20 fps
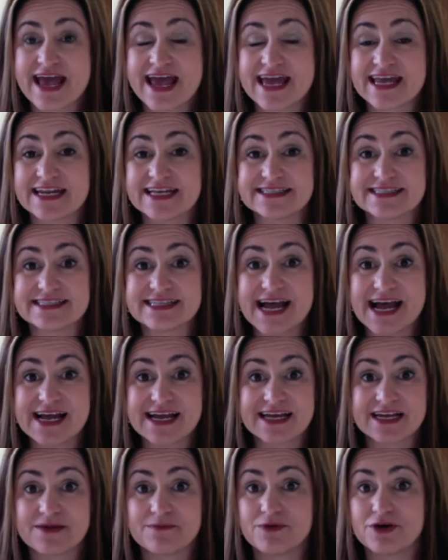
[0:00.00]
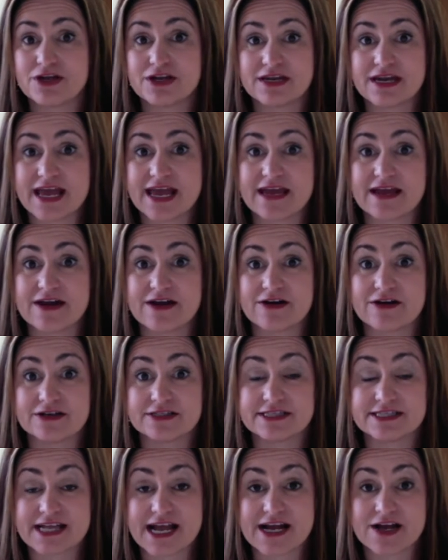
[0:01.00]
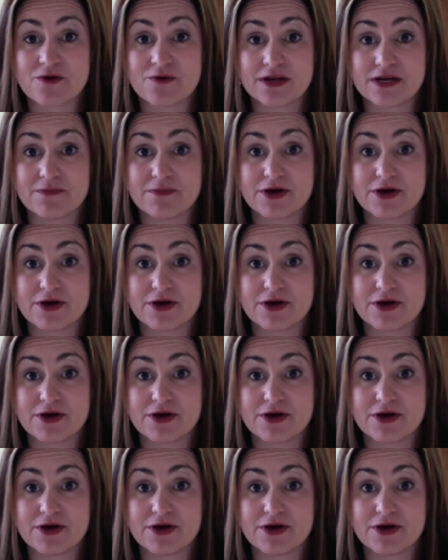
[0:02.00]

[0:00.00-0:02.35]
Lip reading: and it's not going to